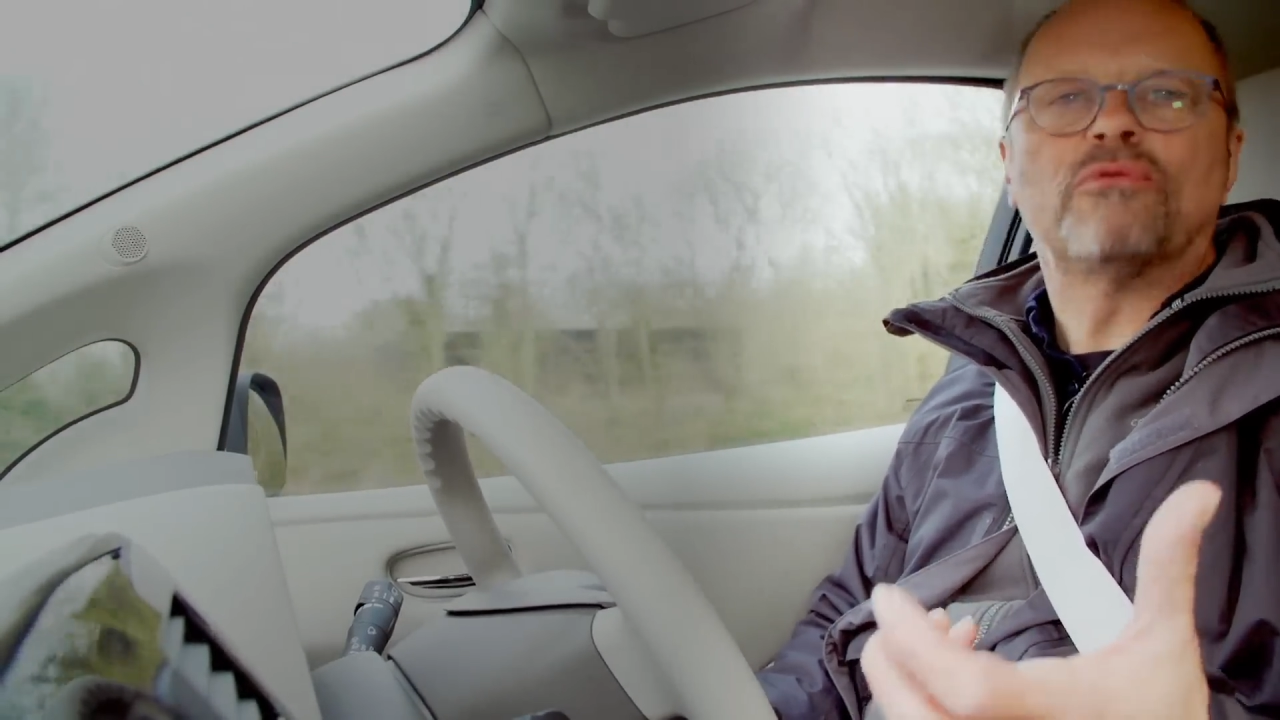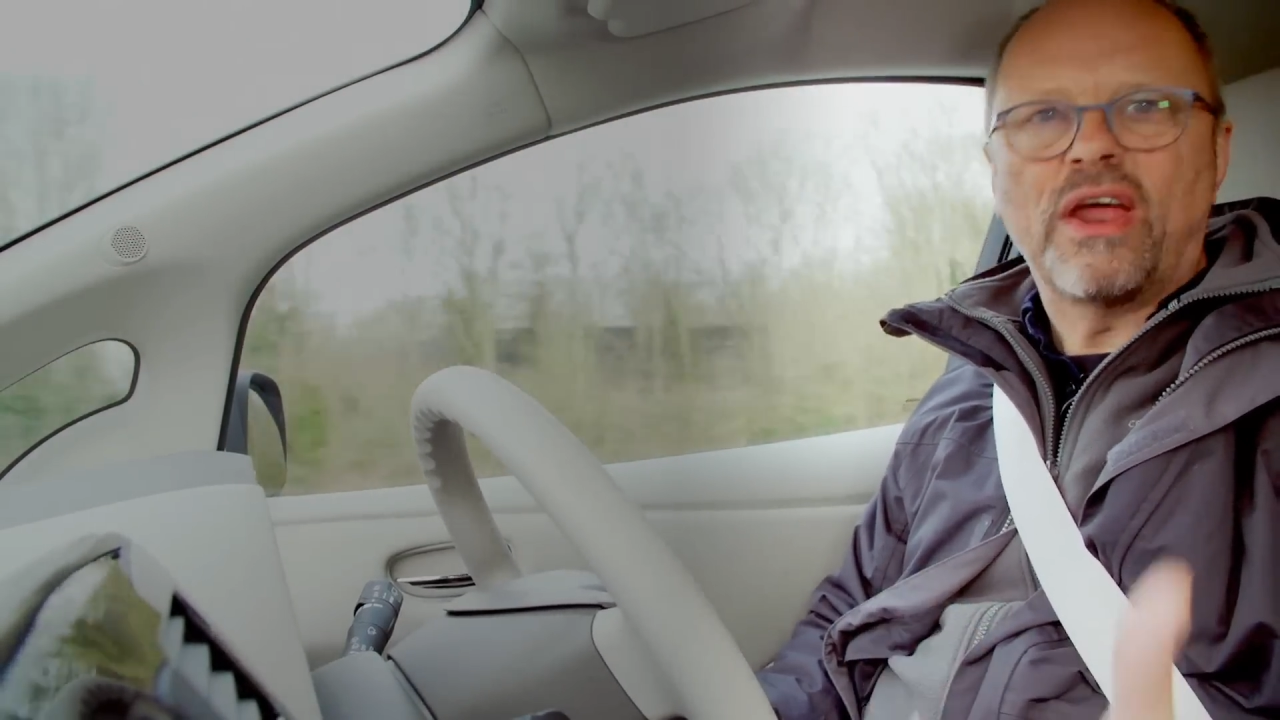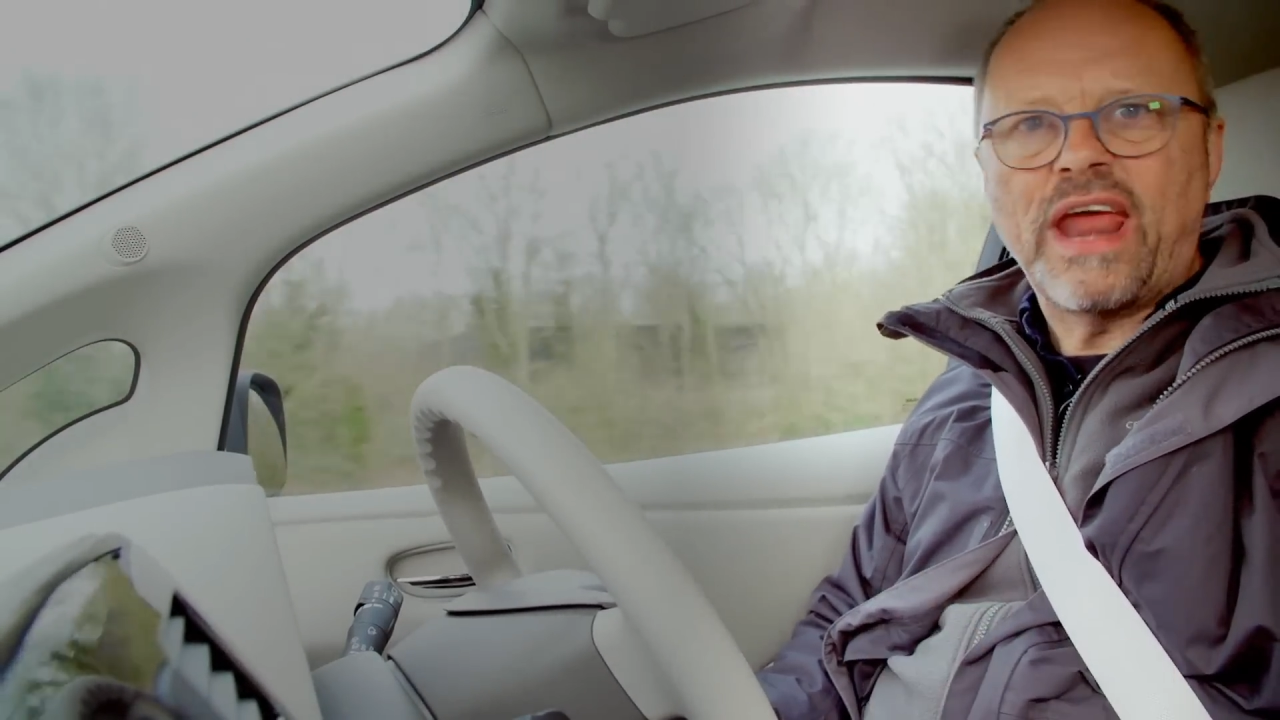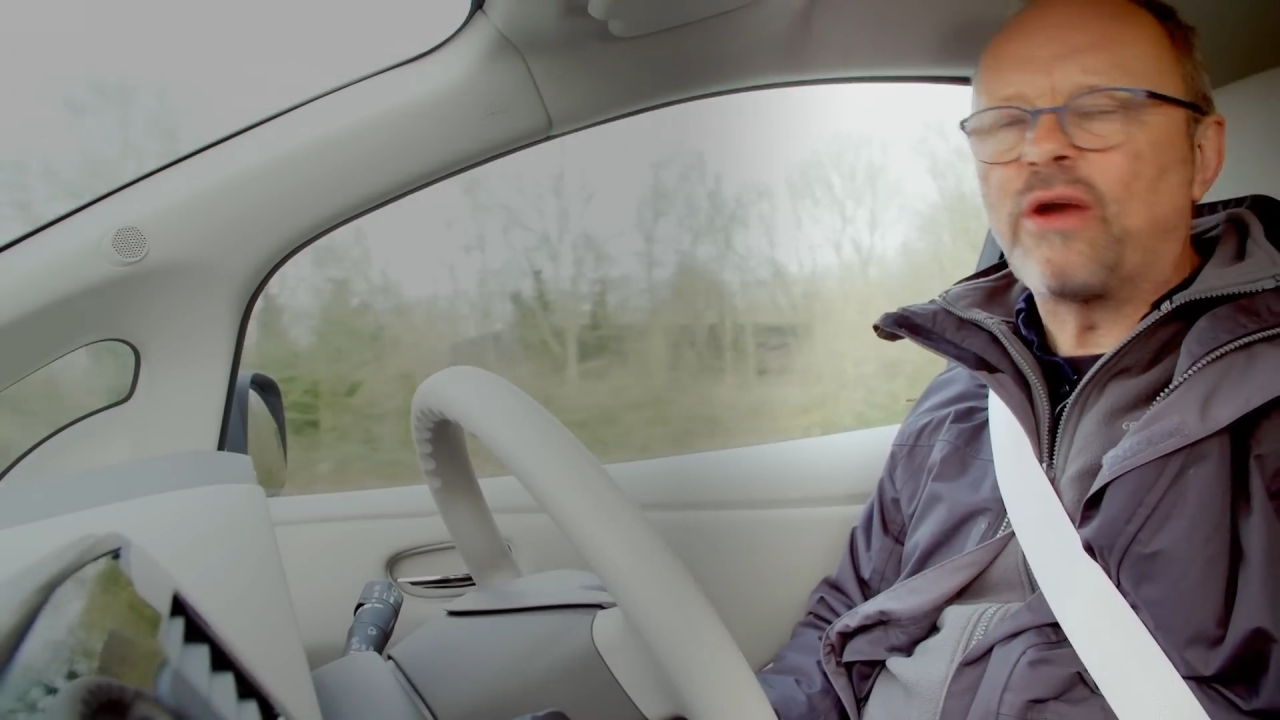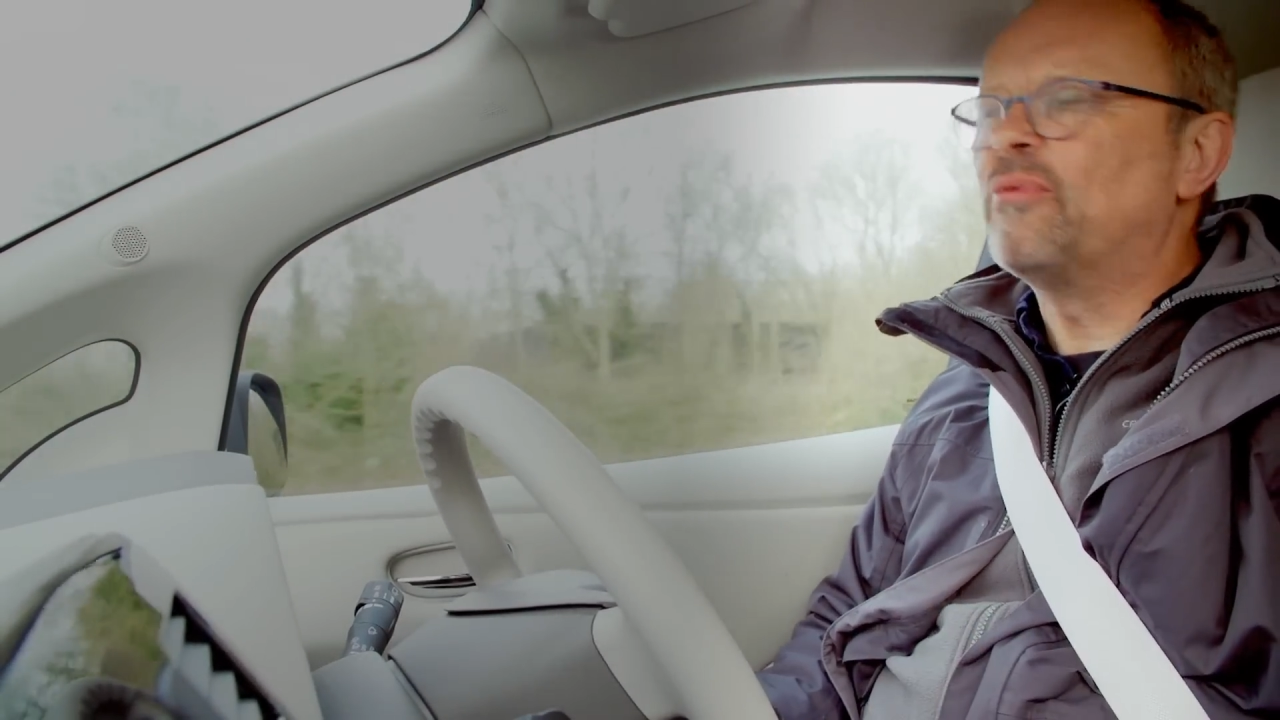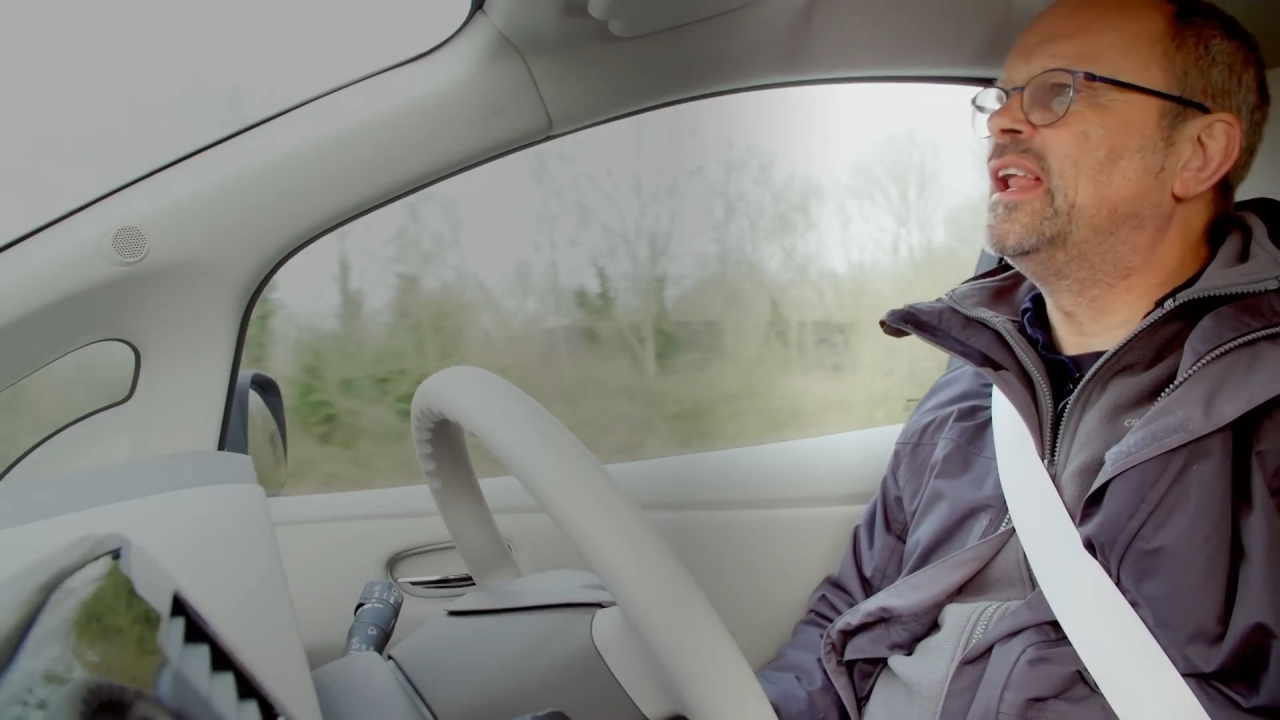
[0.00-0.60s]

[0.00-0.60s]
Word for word: run out